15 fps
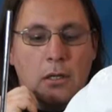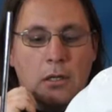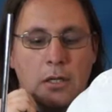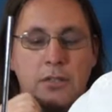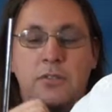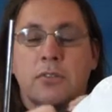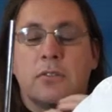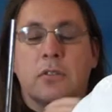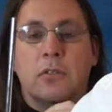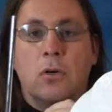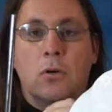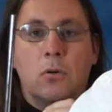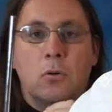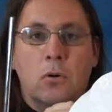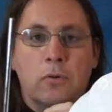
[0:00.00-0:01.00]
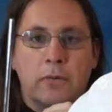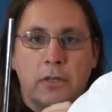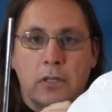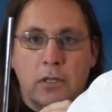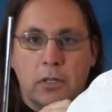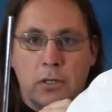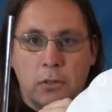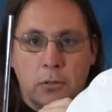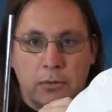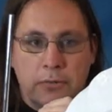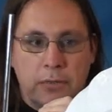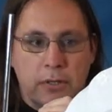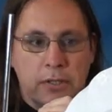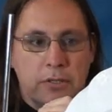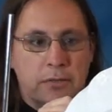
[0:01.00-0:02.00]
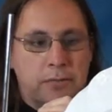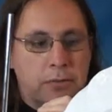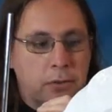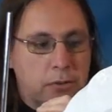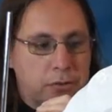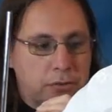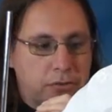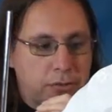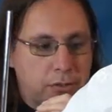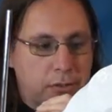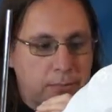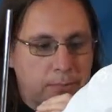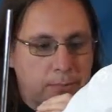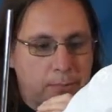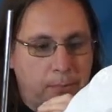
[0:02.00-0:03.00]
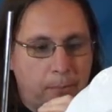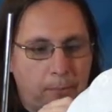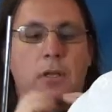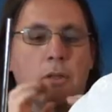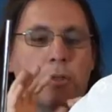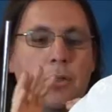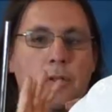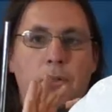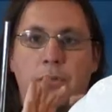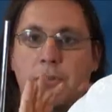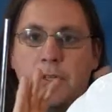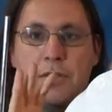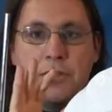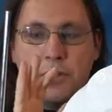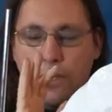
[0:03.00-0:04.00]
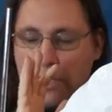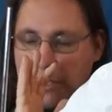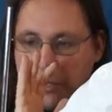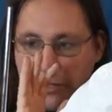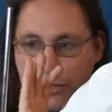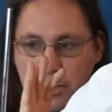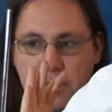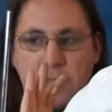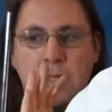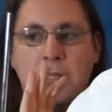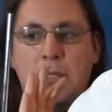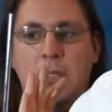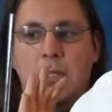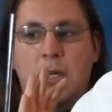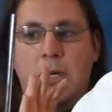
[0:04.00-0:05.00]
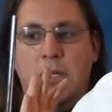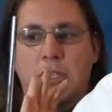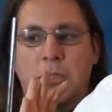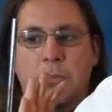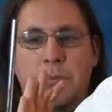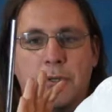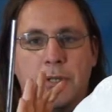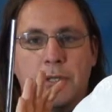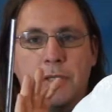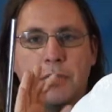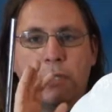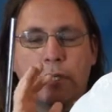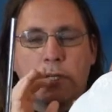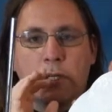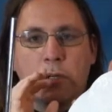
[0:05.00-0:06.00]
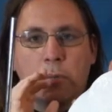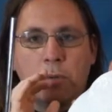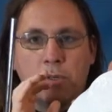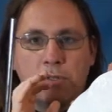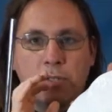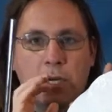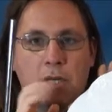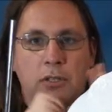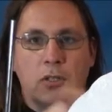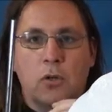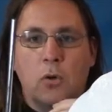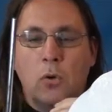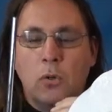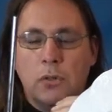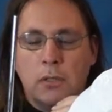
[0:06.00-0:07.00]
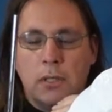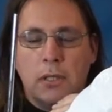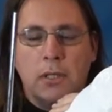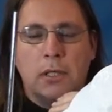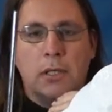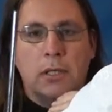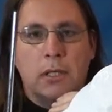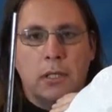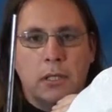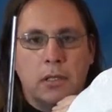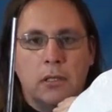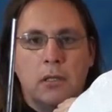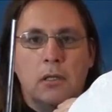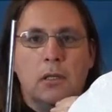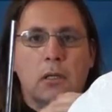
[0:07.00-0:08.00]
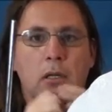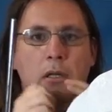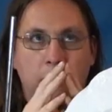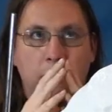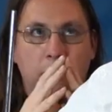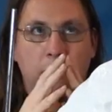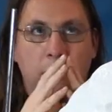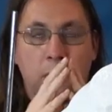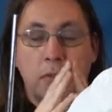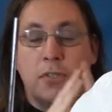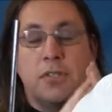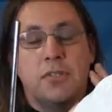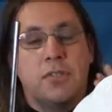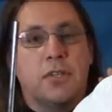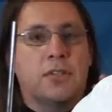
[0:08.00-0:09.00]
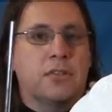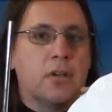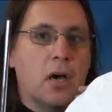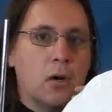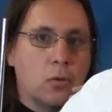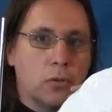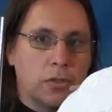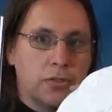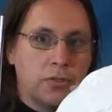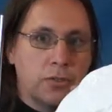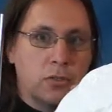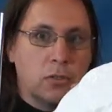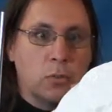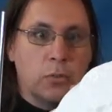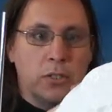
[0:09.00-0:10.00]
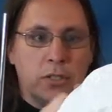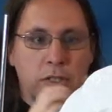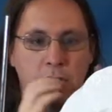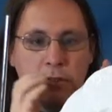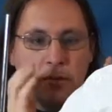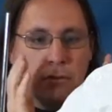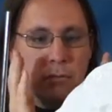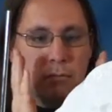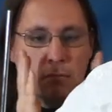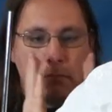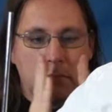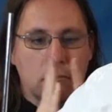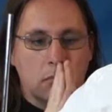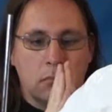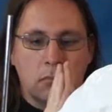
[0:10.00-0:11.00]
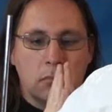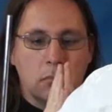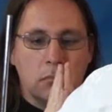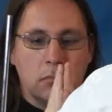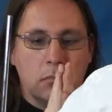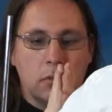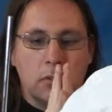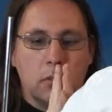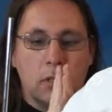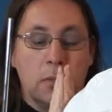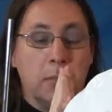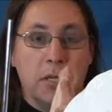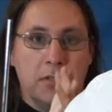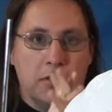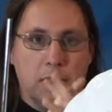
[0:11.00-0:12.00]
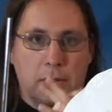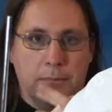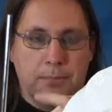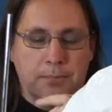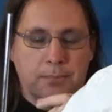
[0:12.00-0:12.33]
Let's go over good things first. This exceedingly large print was done only in 36 hours, which is amazing.